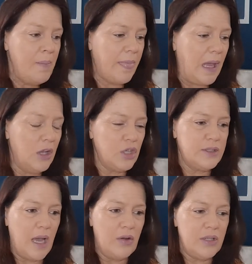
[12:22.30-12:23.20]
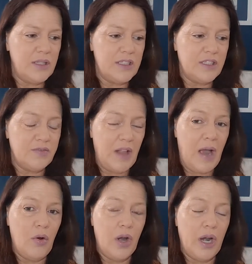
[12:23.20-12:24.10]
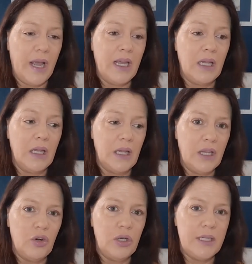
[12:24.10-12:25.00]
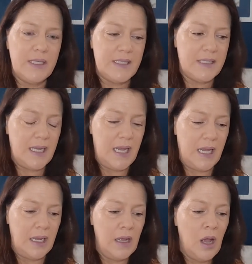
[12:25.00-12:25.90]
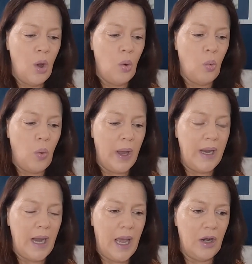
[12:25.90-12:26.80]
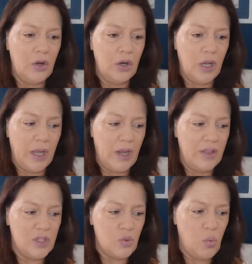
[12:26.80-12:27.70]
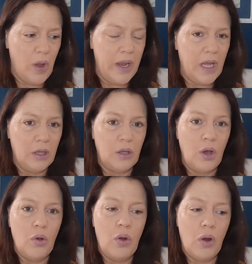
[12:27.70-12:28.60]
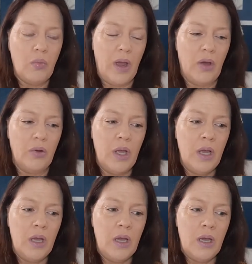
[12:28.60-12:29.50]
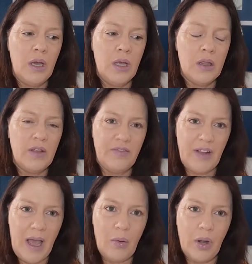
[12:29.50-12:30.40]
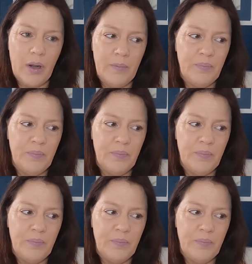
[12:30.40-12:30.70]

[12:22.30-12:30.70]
I had looked down at this flower, and I could literally see white, ener- like this white glow around the flower.